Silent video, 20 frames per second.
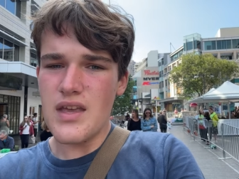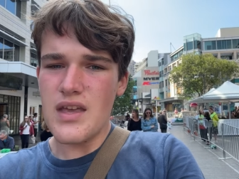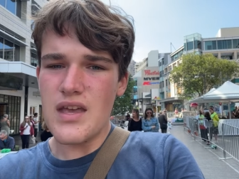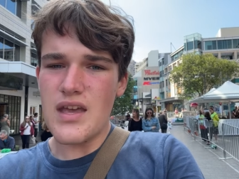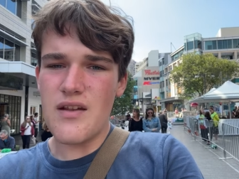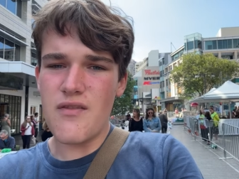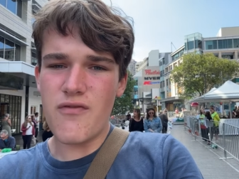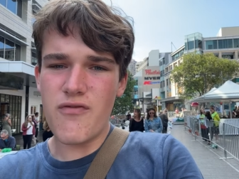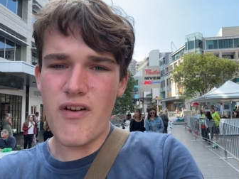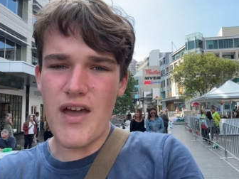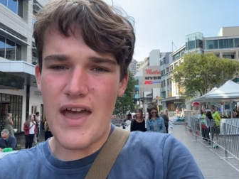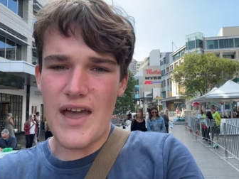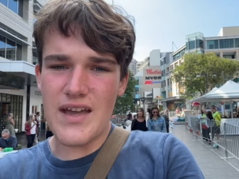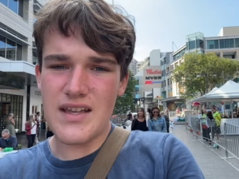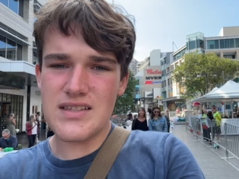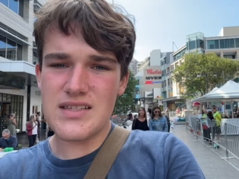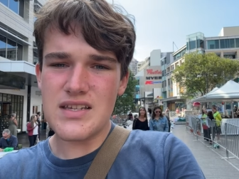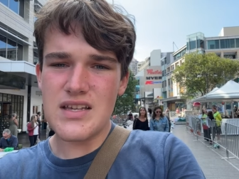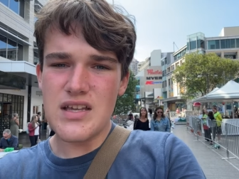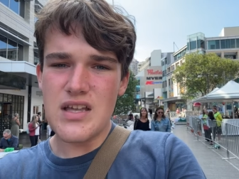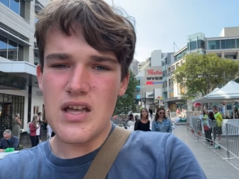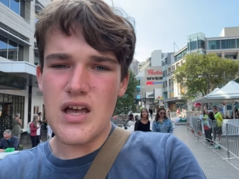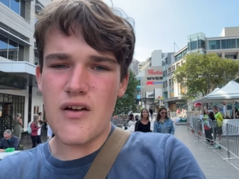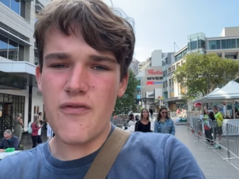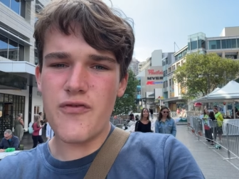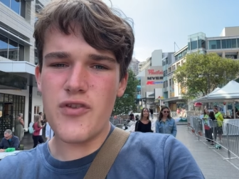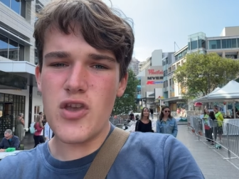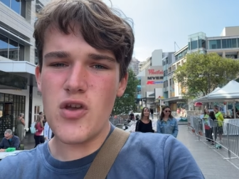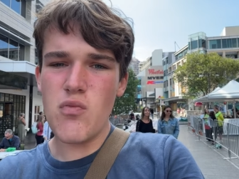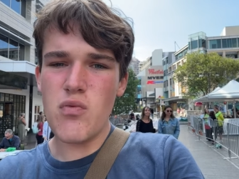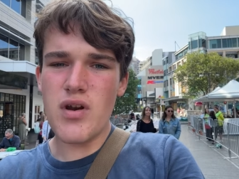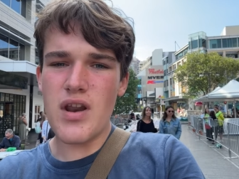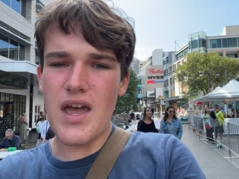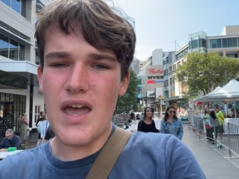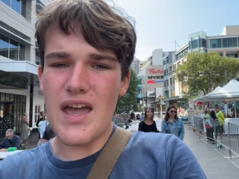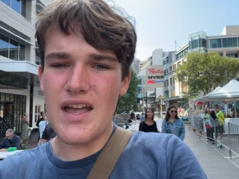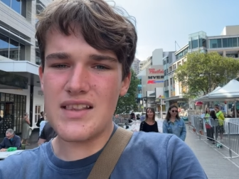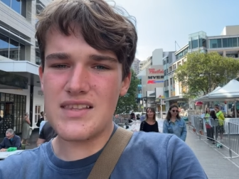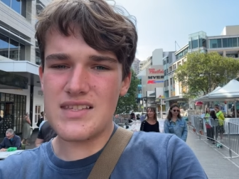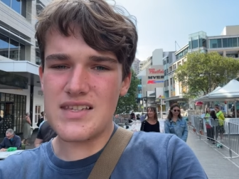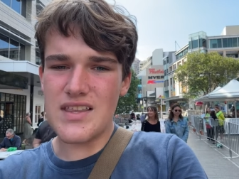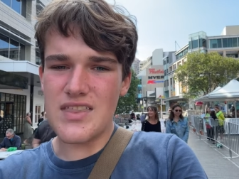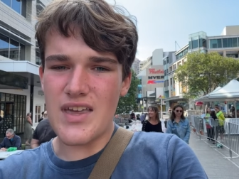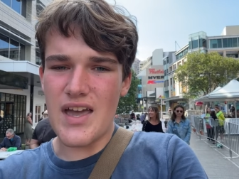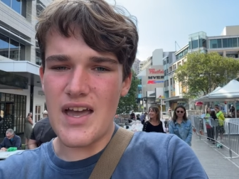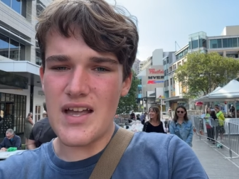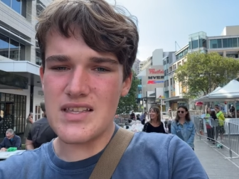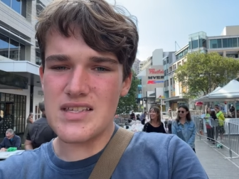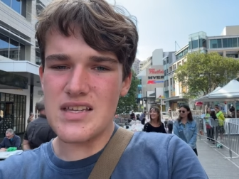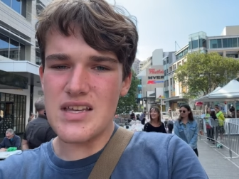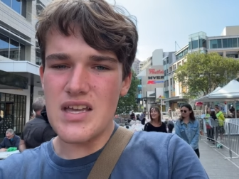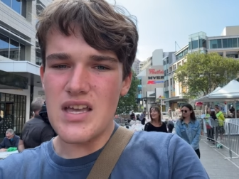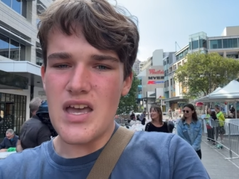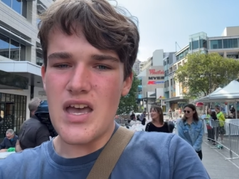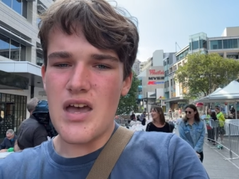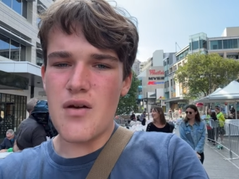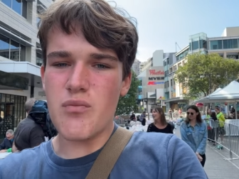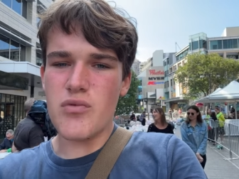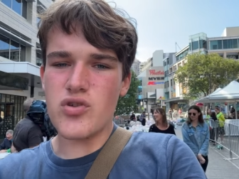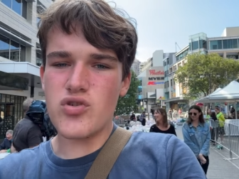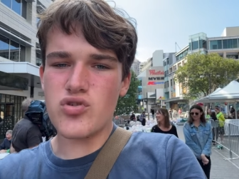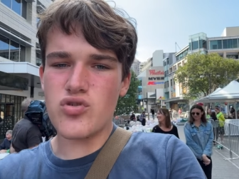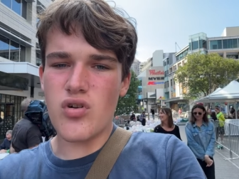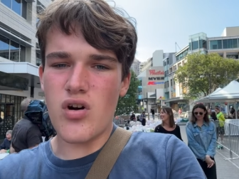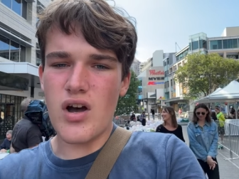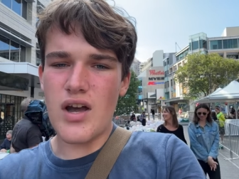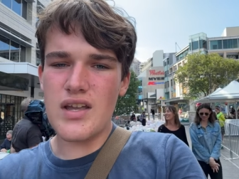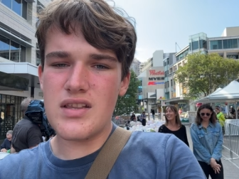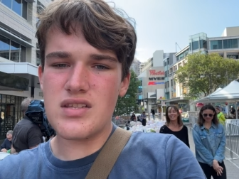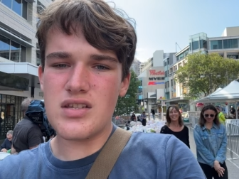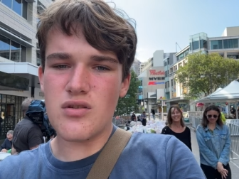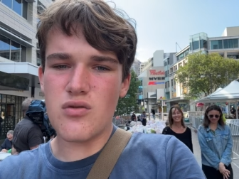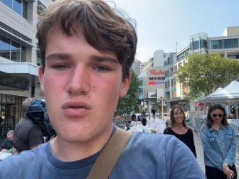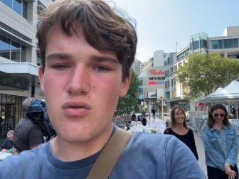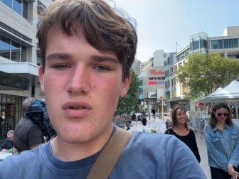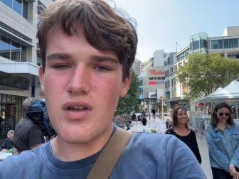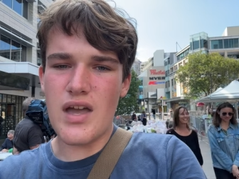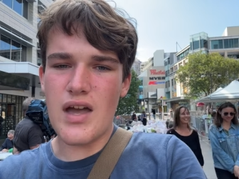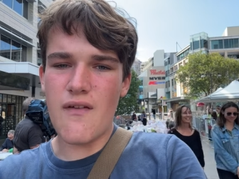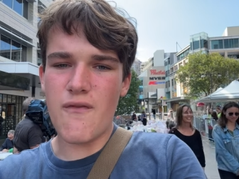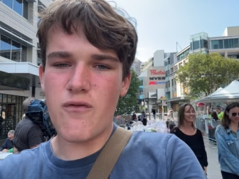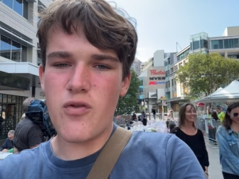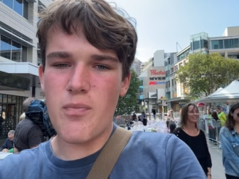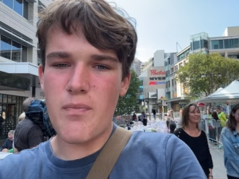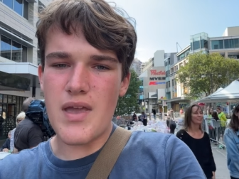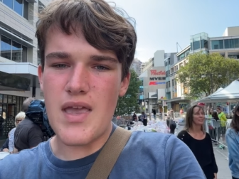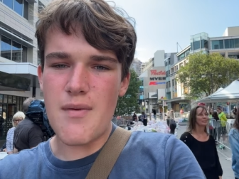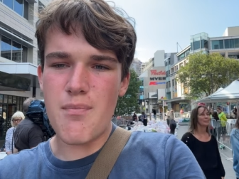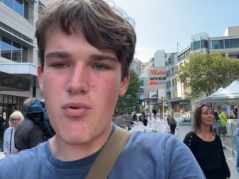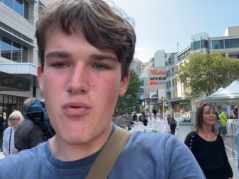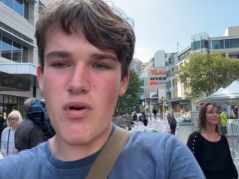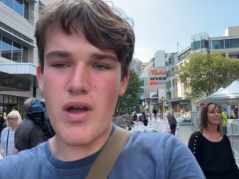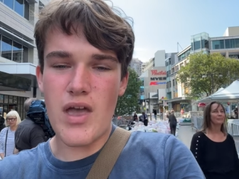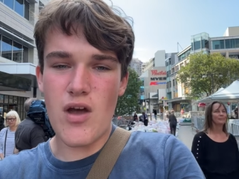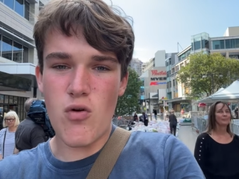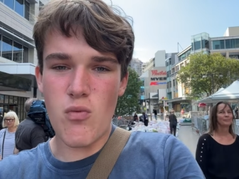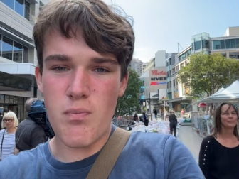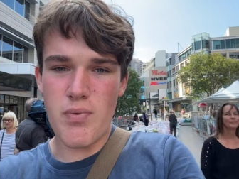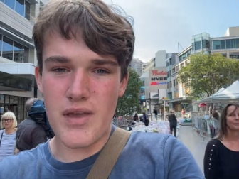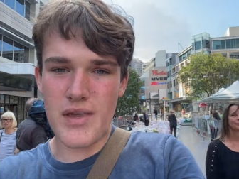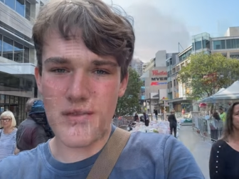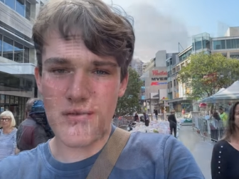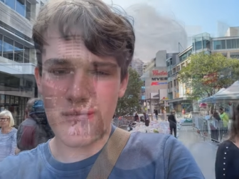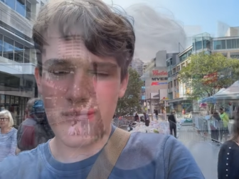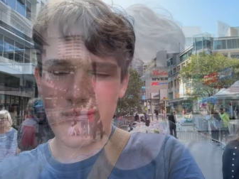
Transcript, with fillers: In fact, a few would add to that and would try to look out for people helping.